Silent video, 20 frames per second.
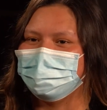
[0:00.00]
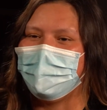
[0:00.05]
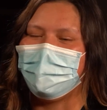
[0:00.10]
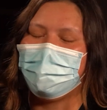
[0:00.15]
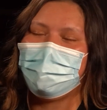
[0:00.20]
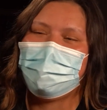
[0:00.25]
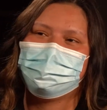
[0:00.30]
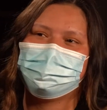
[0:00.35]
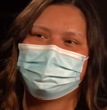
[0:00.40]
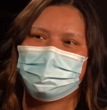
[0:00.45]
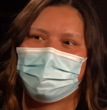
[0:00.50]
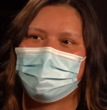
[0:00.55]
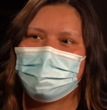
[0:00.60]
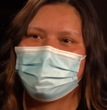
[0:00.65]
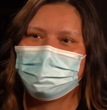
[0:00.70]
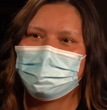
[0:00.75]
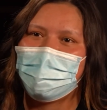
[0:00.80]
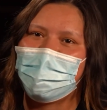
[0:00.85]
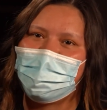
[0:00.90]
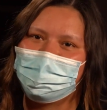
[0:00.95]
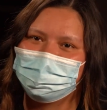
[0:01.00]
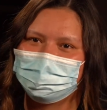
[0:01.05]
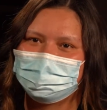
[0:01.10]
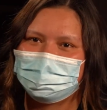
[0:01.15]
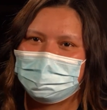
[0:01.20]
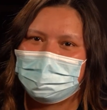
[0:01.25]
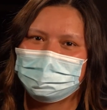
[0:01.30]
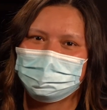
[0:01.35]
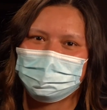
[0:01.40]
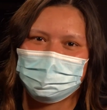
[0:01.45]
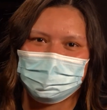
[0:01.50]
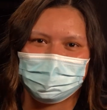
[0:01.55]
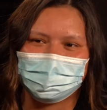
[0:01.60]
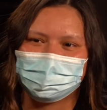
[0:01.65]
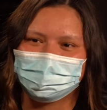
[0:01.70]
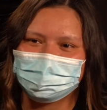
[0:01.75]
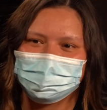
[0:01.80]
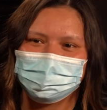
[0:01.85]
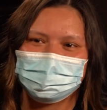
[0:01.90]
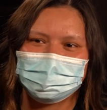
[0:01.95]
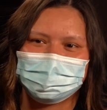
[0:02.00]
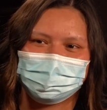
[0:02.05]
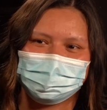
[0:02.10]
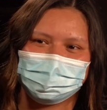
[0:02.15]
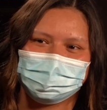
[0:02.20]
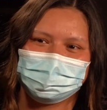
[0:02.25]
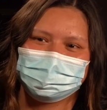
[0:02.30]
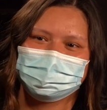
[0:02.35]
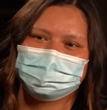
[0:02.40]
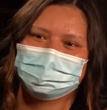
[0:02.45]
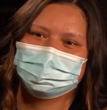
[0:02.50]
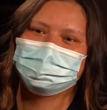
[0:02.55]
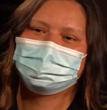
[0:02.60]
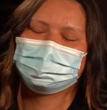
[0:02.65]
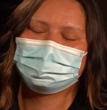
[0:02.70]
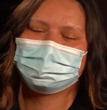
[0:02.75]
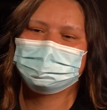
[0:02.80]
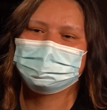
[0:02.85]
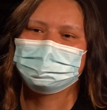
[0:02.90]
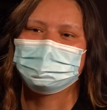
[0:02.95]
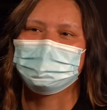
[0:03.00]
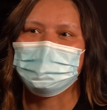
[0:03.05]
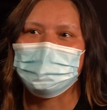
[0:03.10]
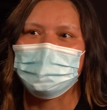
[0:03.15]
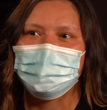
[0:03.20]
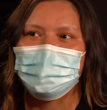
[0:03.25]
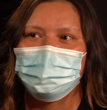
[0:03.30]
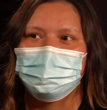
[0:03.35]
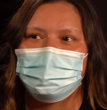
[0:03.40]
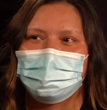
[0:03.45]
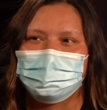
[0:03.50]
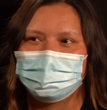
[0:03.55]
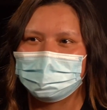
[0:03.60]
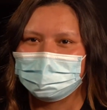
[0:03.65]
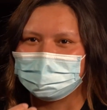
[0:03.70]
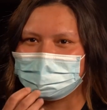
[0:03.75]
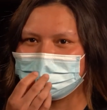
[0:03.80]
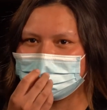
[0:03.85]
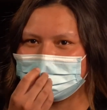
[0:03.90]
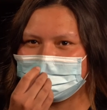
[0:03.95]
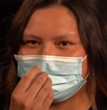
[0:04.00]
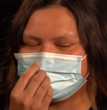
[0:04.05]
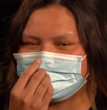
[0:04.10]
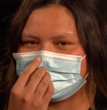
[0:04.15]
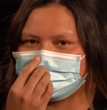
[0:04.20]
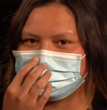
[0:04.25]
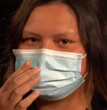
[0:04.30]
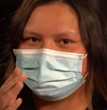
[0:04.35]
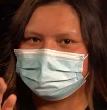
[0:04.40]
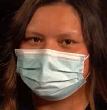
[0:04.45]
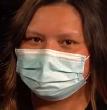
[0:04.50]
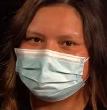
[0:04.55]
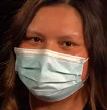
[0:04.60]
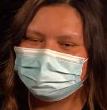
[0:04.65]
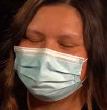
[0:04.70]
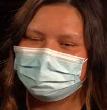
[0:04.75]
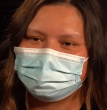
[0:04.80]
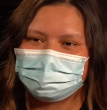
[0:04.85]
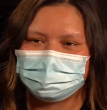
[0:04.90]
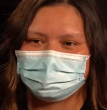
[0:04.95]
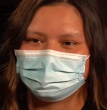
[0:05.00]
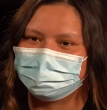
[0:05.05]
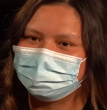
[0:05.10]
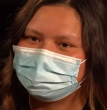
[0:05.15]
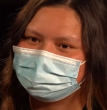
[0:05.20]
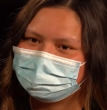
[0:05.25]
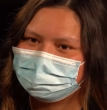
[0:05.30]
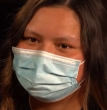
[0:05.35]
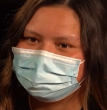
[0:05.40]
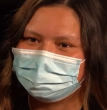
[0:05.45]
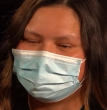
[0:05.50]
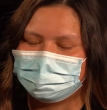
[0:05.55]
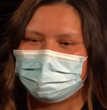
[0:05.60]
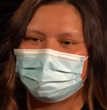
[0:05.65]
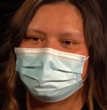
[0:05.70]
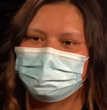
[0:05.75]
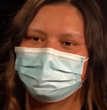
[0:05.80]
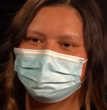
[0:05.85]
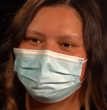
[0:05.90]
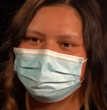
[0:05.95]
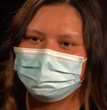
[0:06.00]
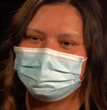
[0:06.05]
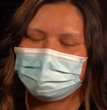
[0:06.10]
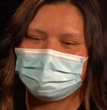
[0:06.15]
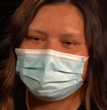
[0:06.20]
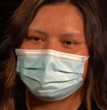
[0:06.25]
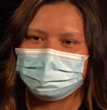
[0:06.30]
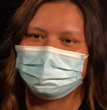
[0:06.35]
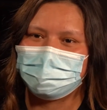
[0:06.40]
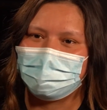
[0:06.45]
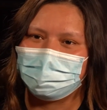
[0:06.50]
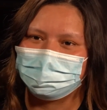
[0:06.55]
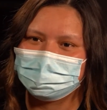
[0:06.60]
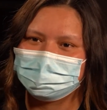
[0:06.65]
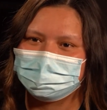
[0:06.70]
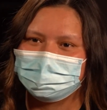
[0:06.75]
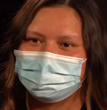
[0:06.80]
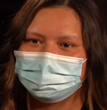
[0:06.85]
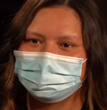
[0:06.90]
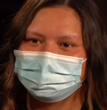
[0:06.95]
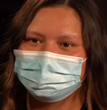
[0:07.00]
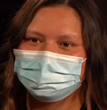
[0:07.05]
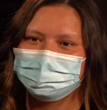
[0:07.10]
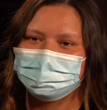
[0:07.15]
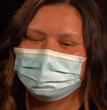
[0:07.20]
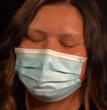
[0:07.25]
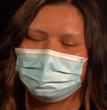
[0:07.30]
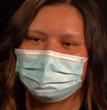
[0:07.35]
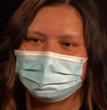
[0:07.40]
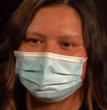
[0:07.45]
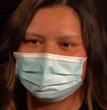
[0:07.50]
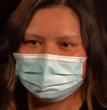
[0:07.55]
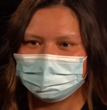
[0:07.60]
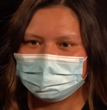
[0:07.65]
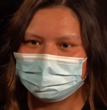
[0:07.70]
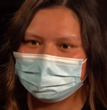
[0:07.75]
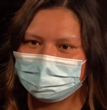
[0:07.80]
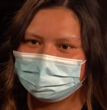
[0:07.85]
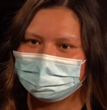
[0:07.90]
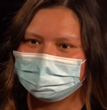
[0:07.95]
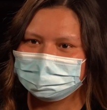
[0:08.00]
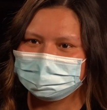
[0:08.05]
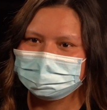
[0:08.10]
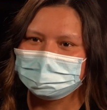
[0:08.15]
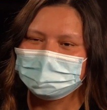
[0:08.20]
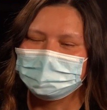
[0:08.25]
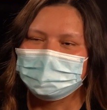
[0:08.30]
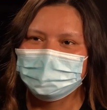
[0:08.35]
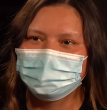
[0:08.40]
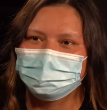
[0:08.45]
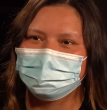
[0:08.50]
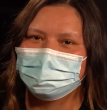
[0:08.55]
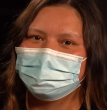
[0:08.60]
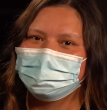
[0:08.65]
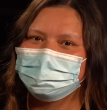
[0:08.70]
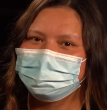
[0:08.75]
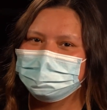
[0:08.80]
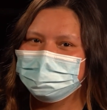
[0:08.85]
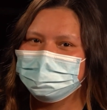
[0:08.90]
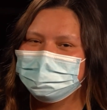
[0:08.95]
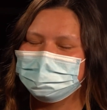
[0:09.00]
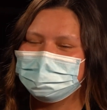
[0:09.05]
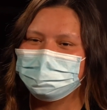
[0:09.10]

I mean, I knew I was gonna be the first just because my brother, he was like busy with his girlfriend and like making the family, right? So he had like younger ones. So I'm like, you know what?